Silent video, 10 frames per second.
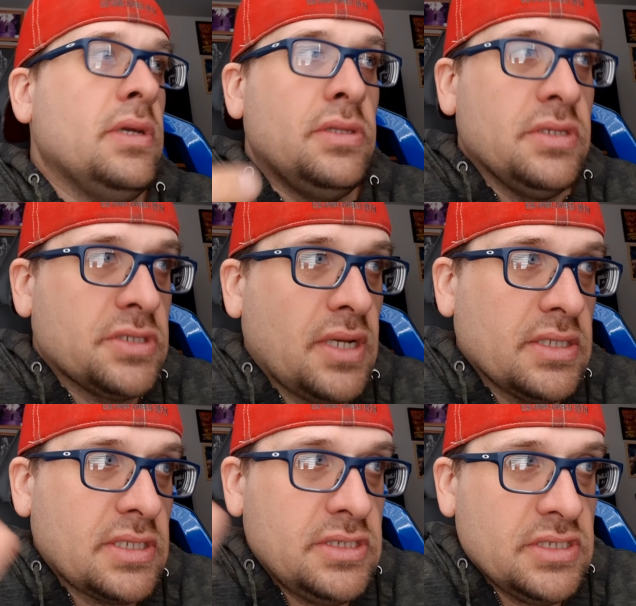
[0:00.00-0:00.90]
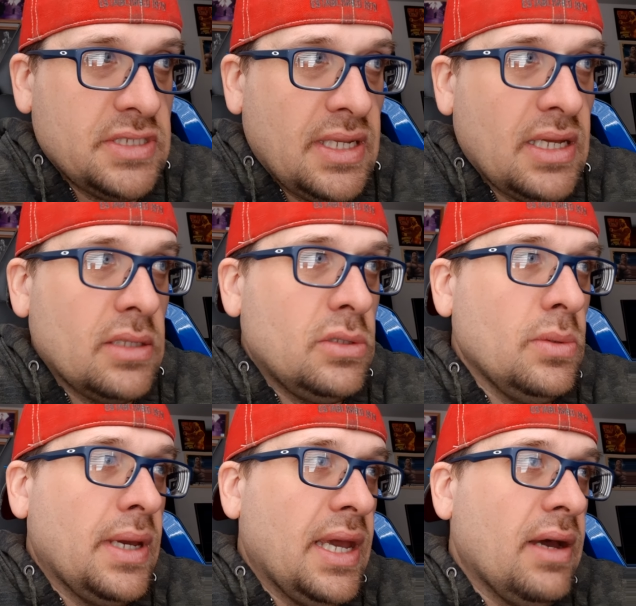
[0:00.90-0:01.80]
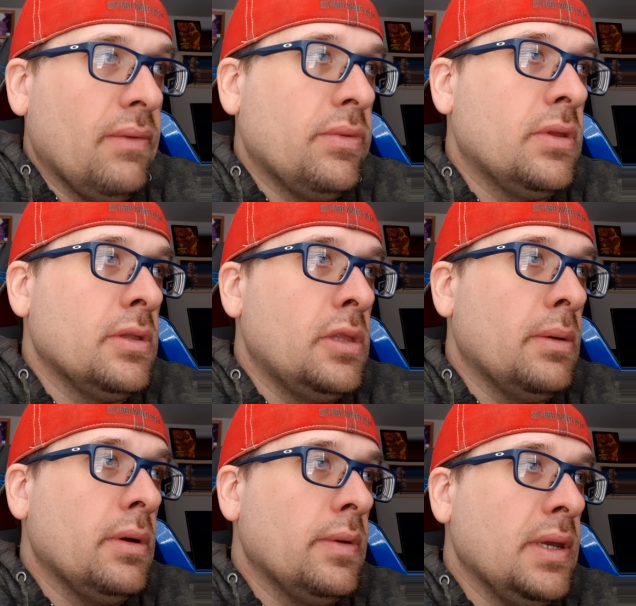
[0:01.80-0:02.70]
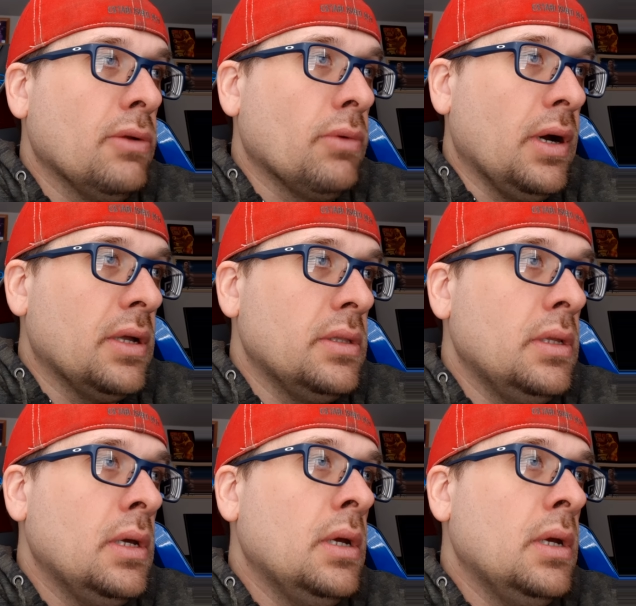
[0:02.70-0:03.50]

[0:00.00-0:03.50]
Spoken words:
discussed to have the WWE run